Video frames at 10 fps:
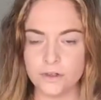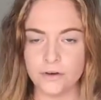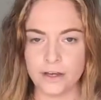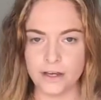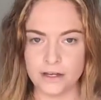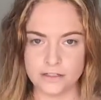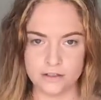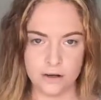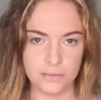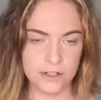Okay guys,
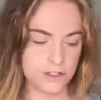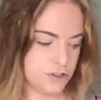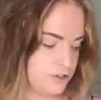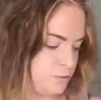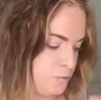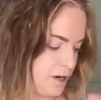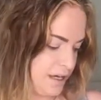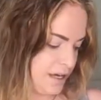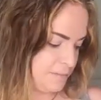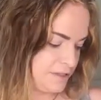so I'm going to show you what
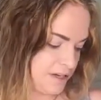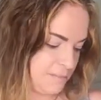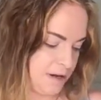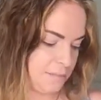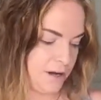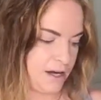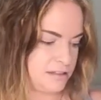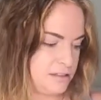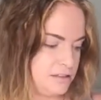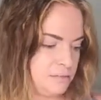came inside my
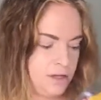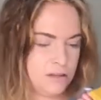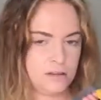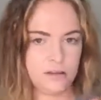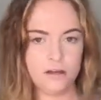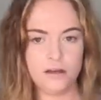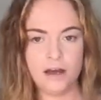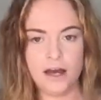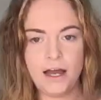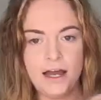box this month.
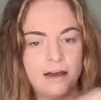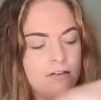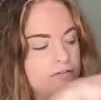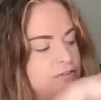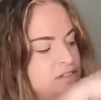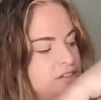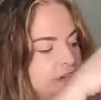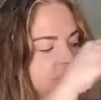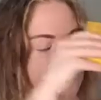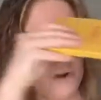I have
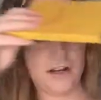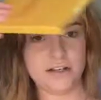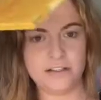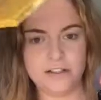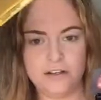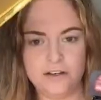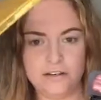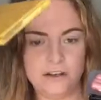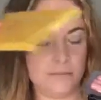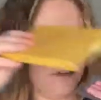6 products in here
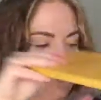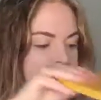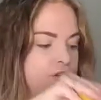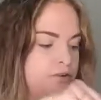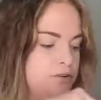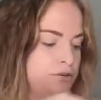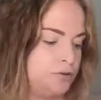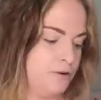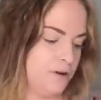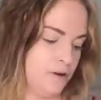that I'm going to show
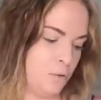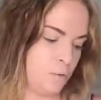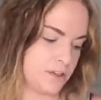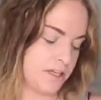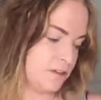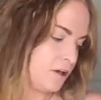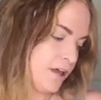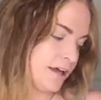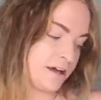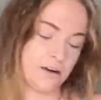you what they look
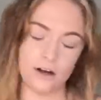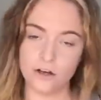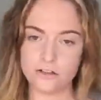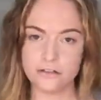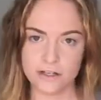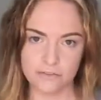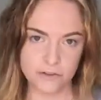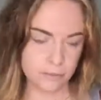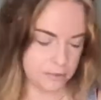like. I'll also give you the